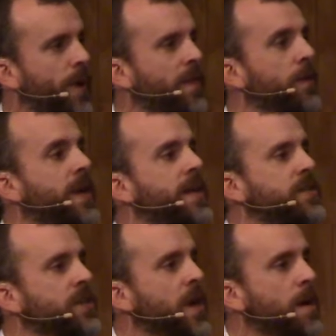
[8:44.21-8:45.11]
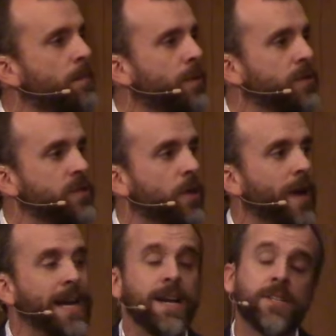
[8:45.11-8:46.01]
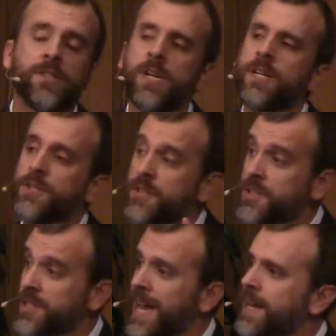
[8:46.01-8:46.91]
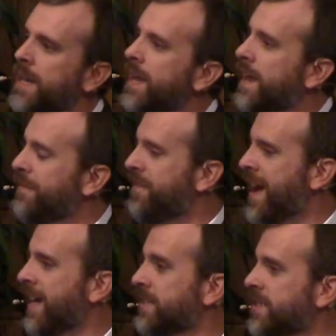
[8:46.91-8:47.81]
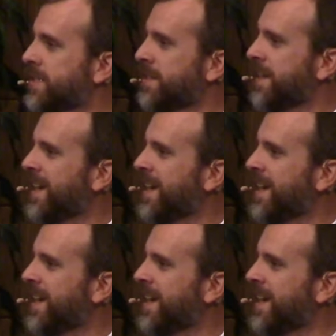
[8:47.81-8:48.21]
rather it is personal, and it is steadfast.